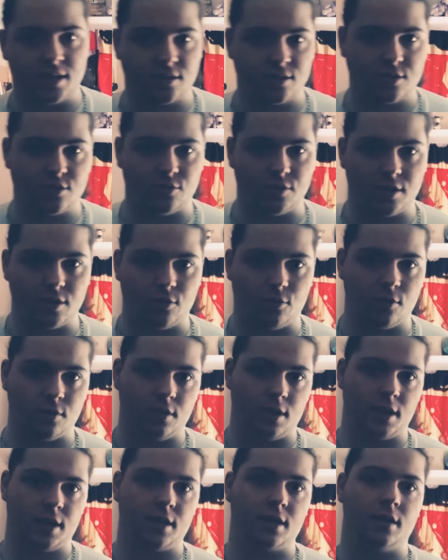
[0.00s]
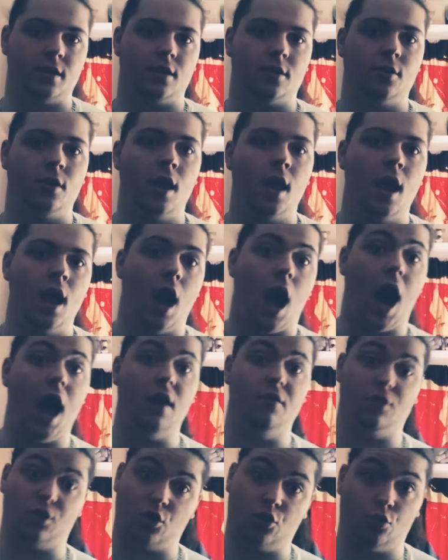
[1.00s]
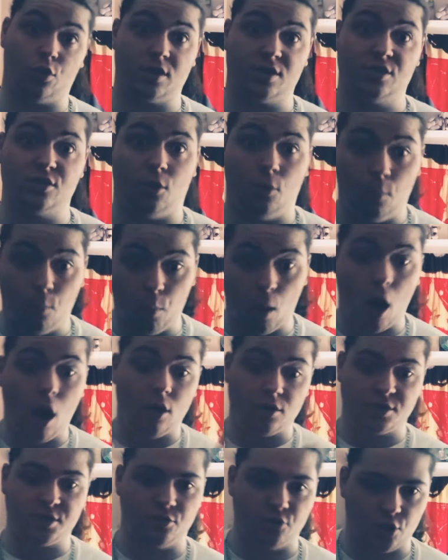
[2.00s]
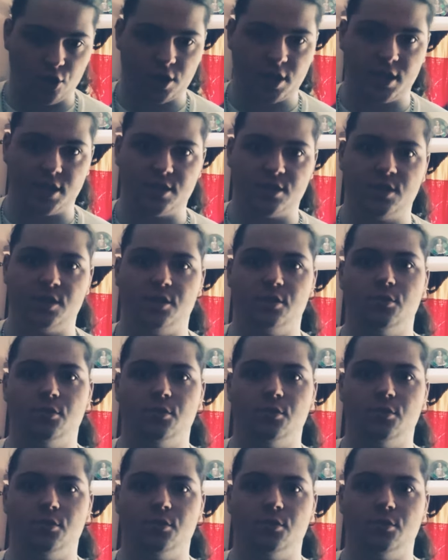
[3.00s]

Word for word: history or like, you know, I have a crystal ball to look into.